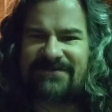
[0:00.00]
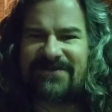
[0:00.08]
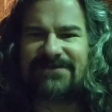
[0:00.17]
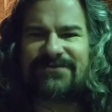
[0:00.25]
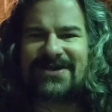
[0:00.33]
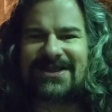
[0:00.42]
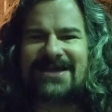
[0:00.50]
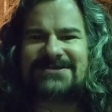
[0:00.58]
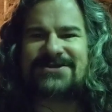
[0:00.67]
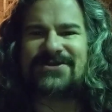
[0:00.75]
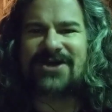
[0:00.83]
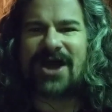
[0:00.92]
And feel free to let
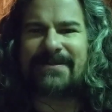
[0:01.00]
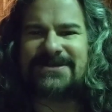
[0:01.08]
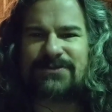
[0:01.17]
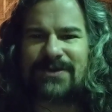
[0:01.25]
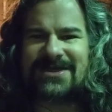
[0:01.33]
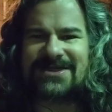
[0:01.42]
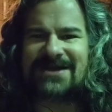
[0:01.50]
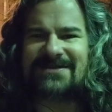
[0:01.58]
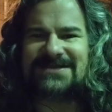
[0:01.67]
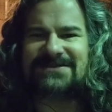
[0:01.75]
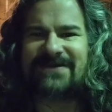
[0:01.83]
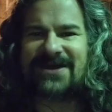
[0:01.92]
us know in the comments what you think
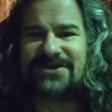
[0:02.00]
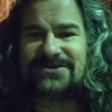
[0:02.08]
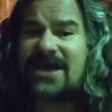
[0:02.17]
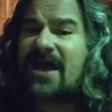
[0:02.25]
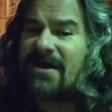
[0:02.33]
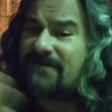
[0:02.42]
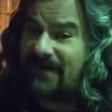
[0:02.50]
of these videos.